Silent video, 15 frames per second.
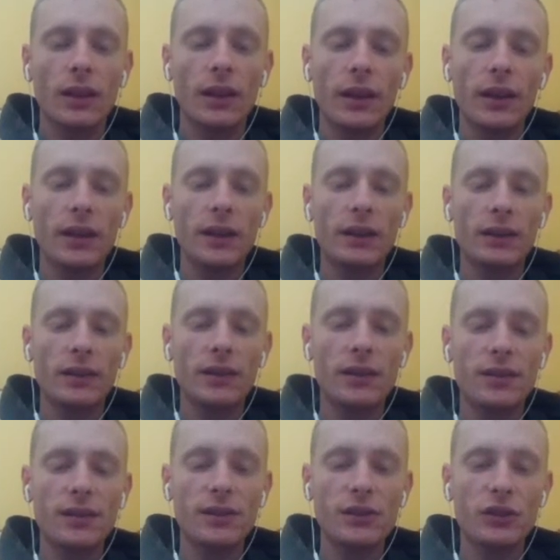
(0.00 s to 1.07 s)
And
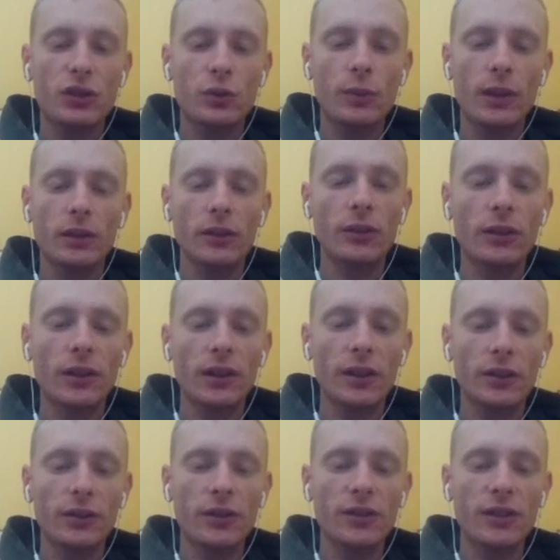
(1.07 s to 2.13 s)
this is Swiggler, and
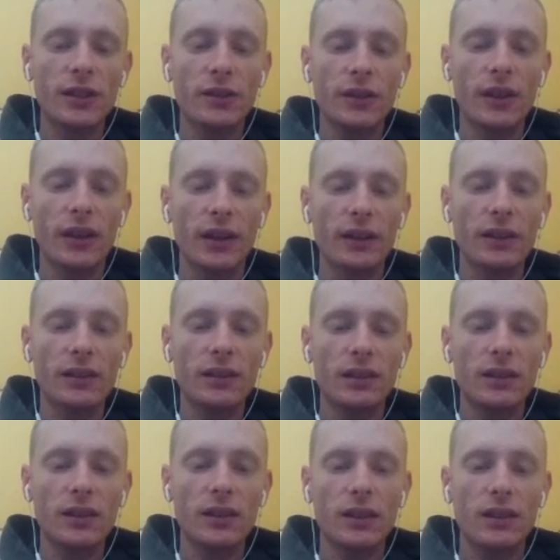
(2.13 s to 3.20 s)
it turns out that
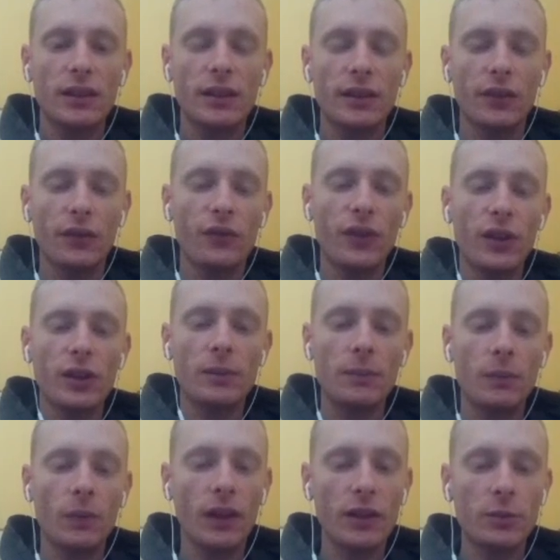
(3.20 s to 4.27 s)
the
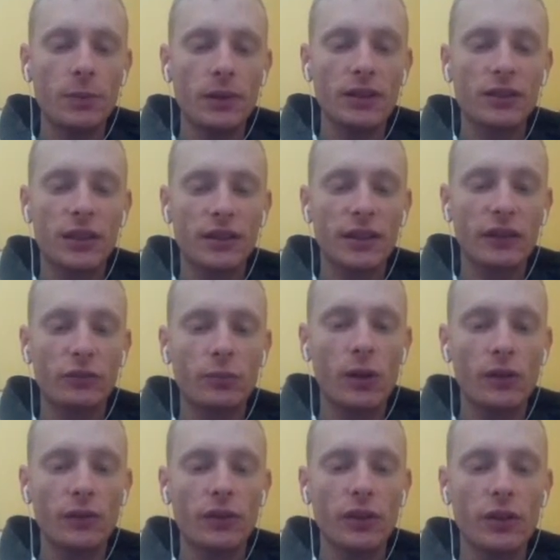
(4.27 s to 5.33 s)
Vim that's being sucked out from
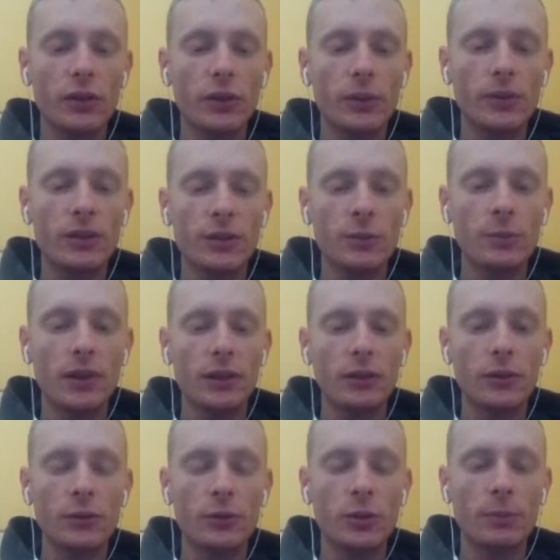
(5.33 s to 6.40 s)
all the toads is being
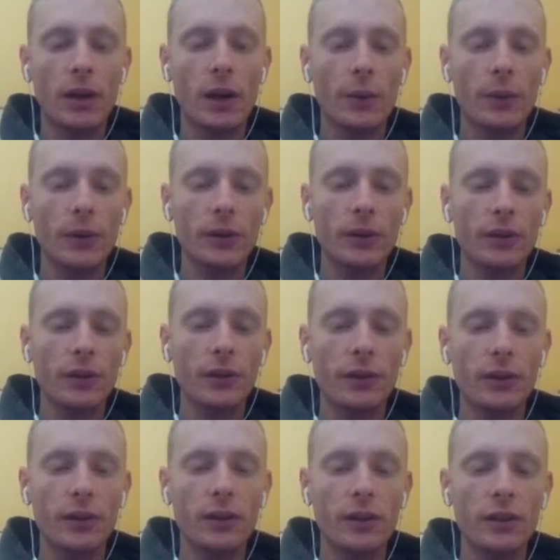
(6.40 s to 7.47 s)
used to power
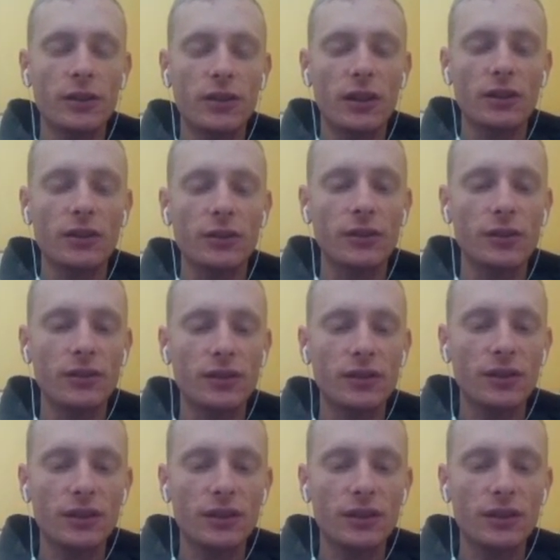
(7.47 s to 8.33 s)
their saucers.